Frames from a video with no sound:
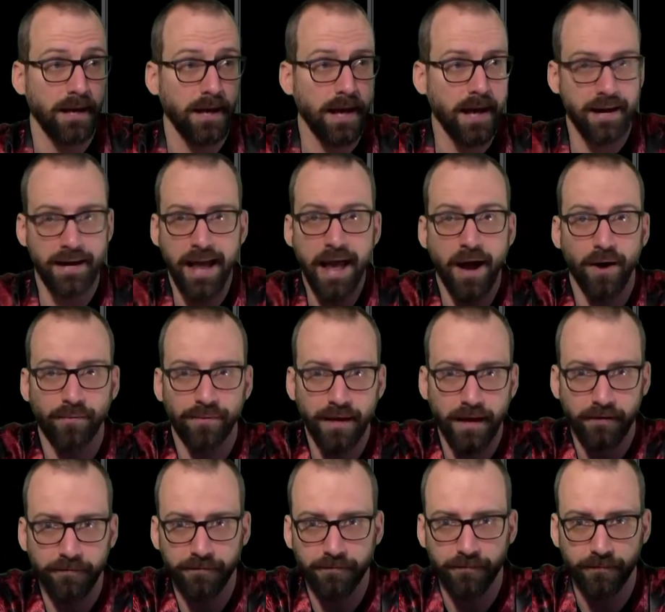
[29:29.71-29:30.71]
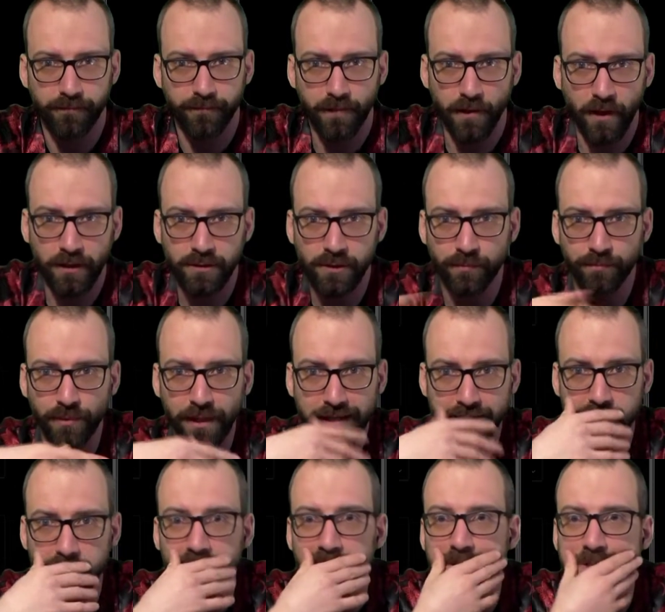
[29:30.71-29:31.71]
And now they have long-term
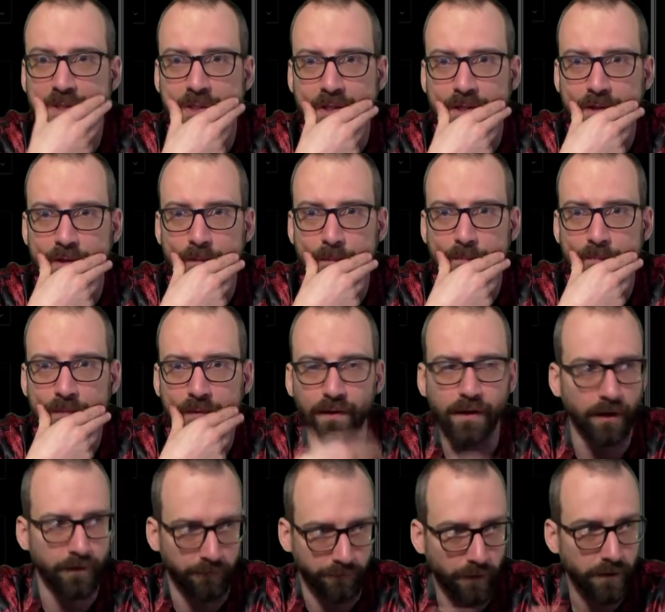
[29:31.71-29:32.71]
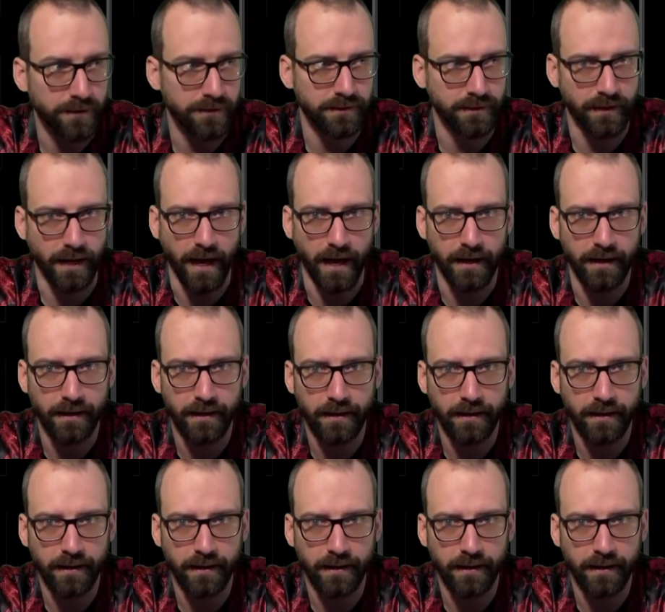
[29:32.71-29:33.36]
plans to just convert to that.